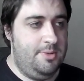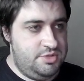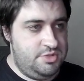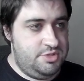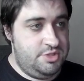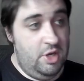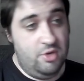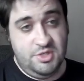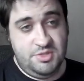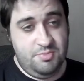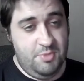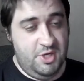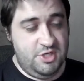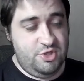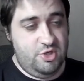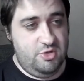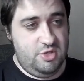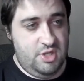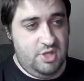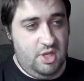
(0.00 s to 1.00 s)
So as
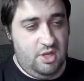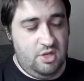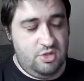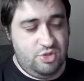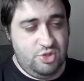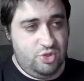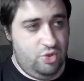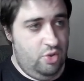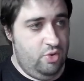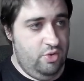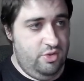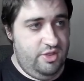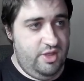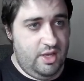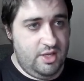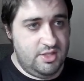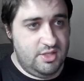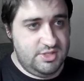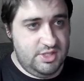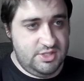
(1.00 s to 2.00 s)
much as a sure
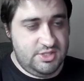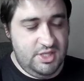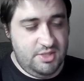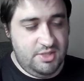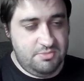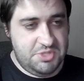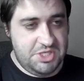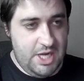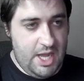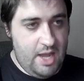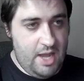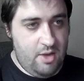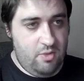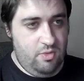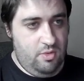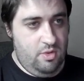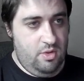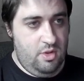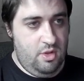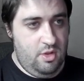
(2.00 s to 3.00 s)
thing as it seems now,
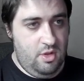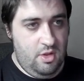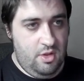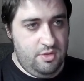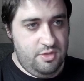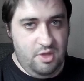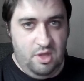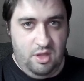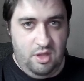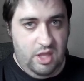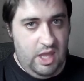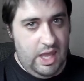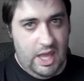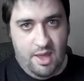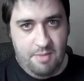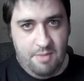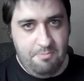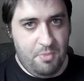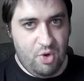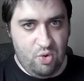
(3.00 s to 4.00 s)
that you're
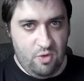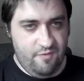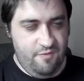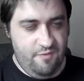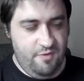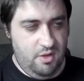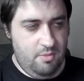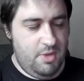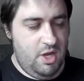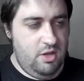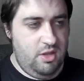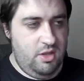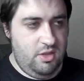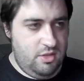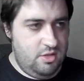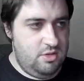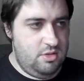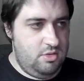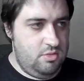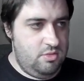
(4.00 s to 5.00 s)
getting more for your money
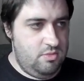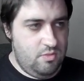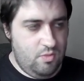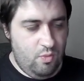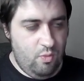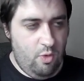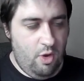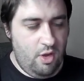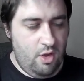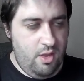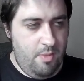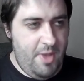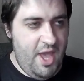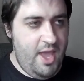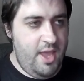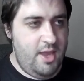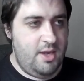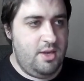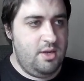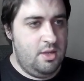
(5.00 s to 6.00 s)
than what you're
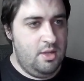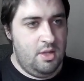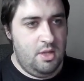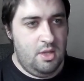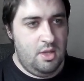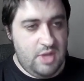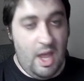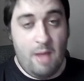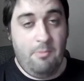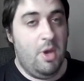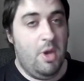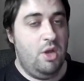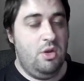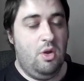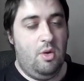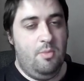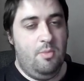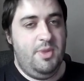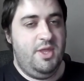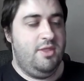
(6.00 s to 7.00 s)
paying, that
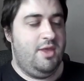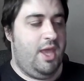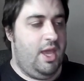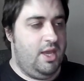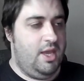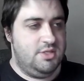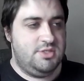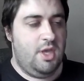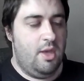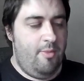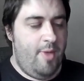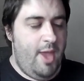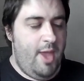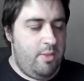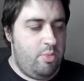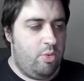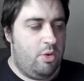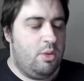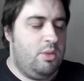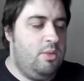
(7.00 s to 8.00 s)
might not be the case come
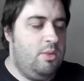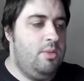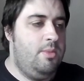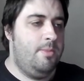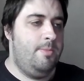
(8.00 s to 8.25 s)
April.